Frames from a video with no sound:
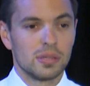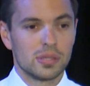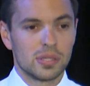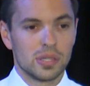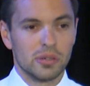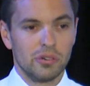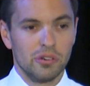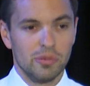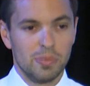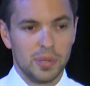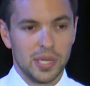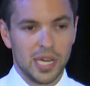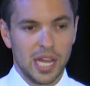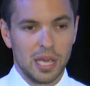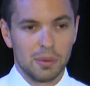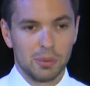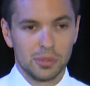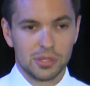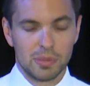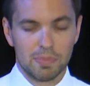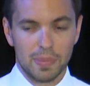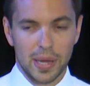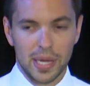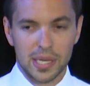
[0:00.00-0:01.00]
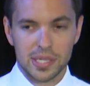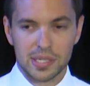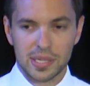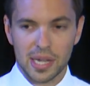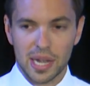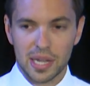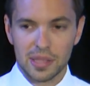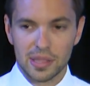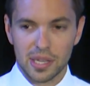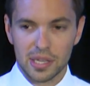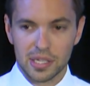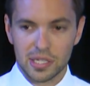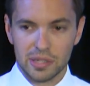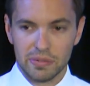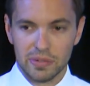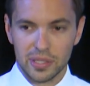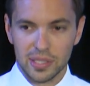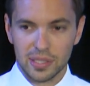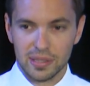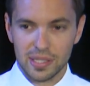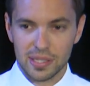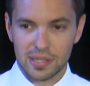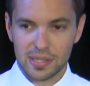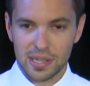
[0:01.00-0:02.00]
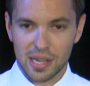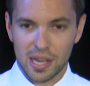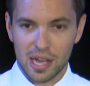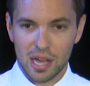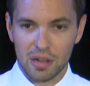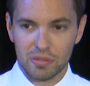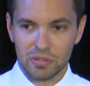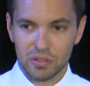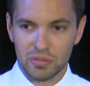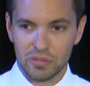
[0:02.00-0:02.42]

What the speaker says: So we've been able to maintain that dividend this half,